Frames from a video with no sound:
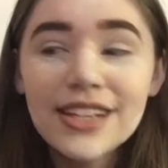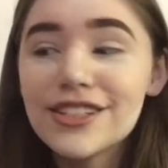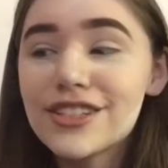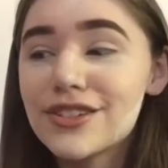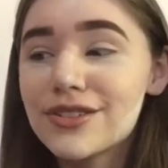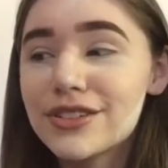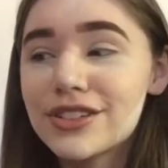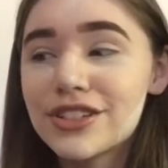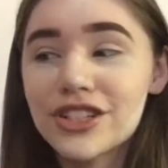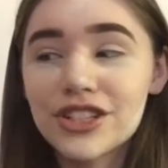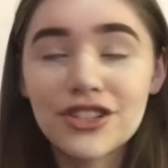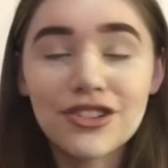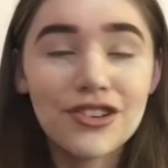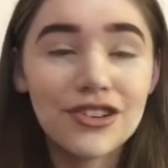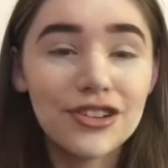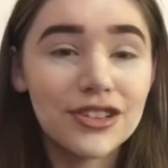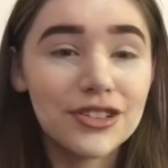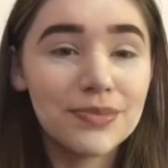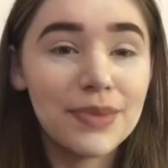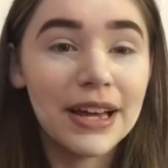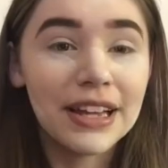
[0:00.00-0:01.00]
So it just
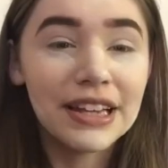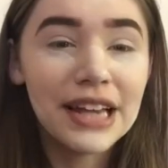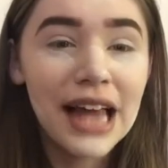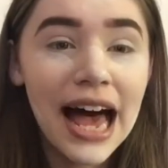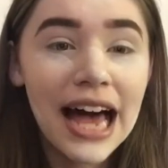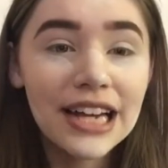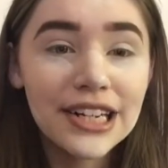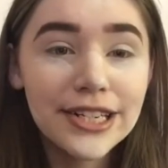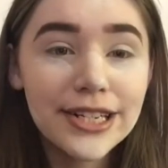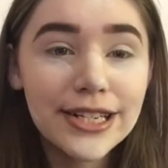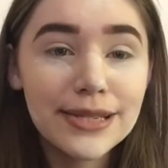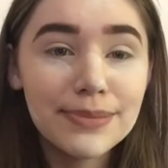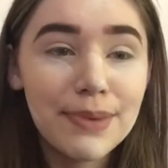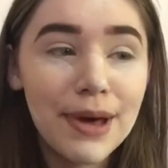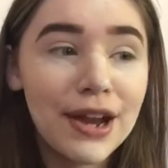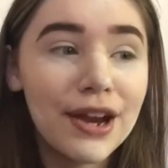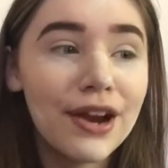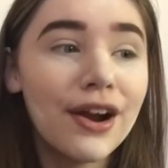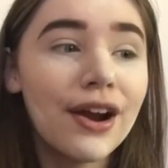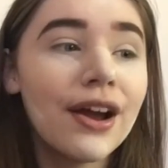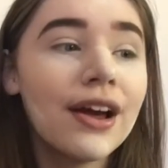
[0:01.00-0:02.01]
curls my lashes
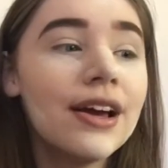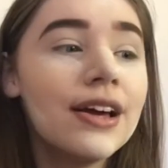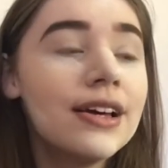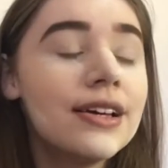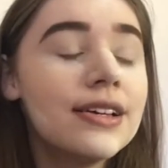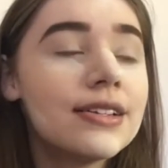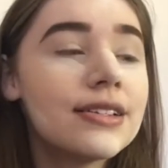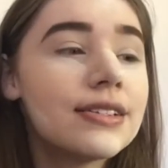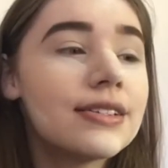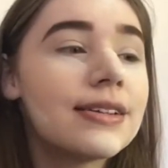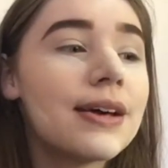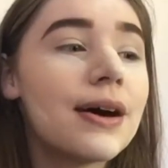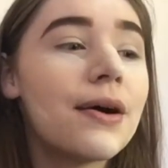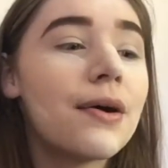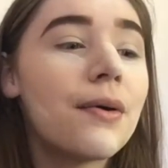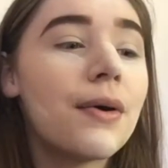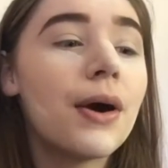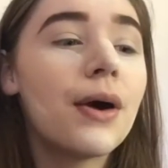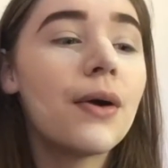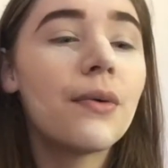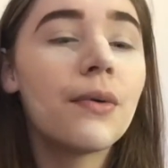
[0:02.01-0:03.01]
better.
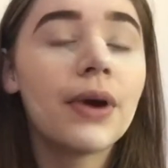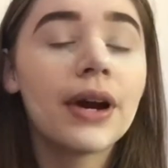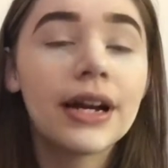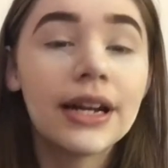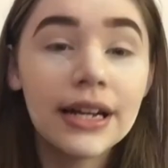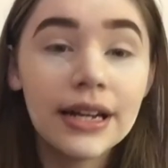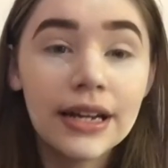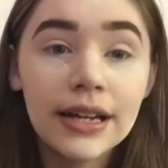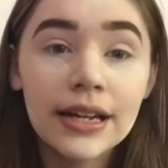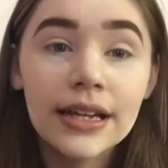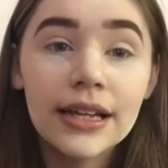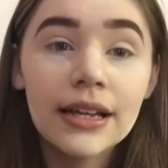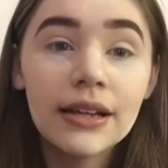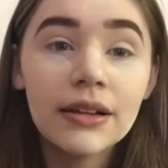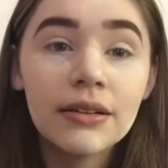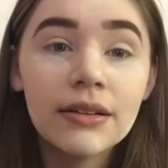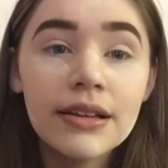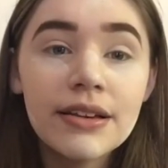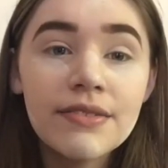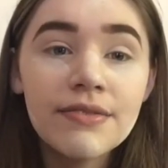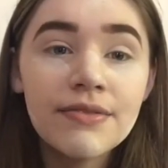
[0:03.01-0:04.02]
So we're gonna
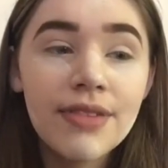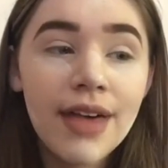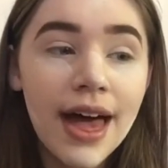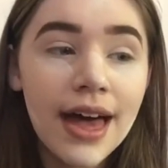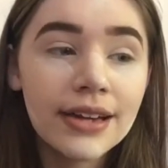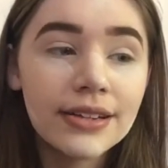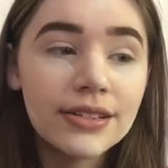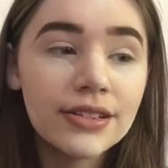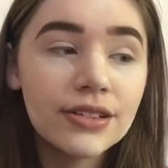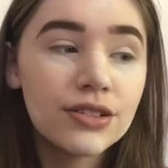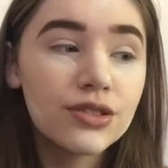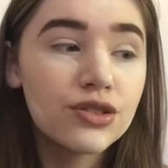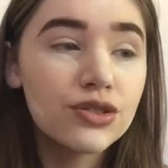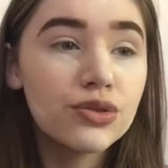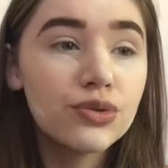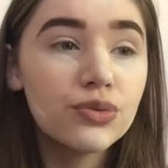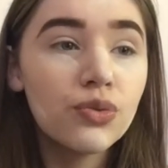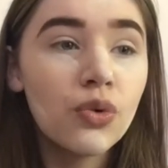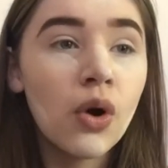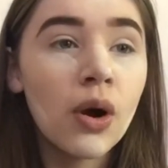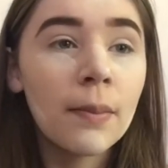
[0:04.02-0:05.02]
leave that
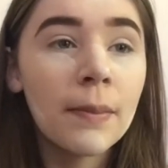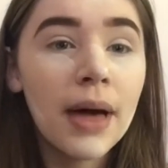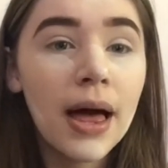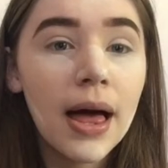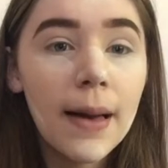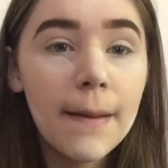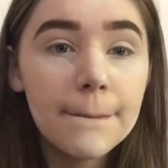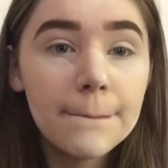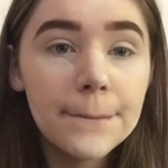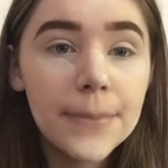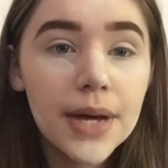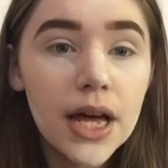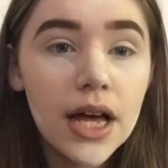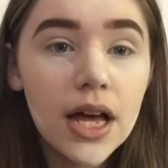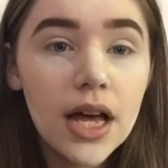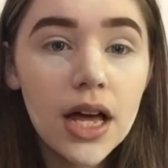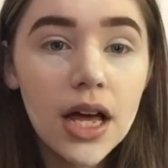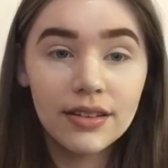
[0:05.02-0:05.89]
to warm up.